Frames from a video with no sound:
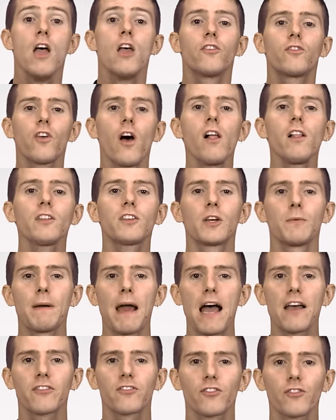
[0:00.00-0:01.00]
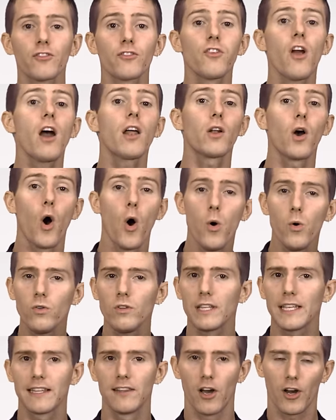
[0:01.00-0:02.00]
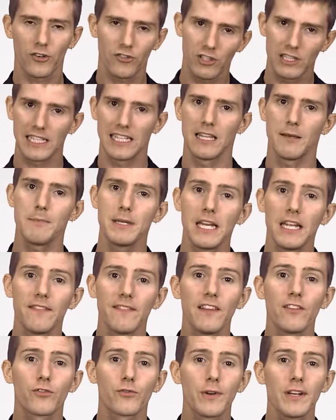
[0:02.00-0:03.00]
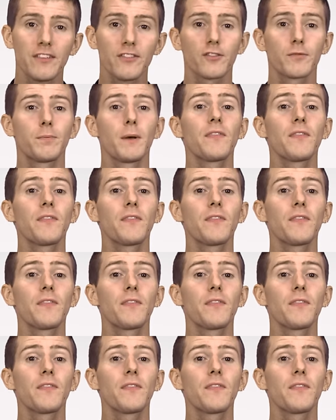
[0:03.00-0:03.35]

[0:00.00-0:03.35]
Solid capacitors not only largely eliminate these risks,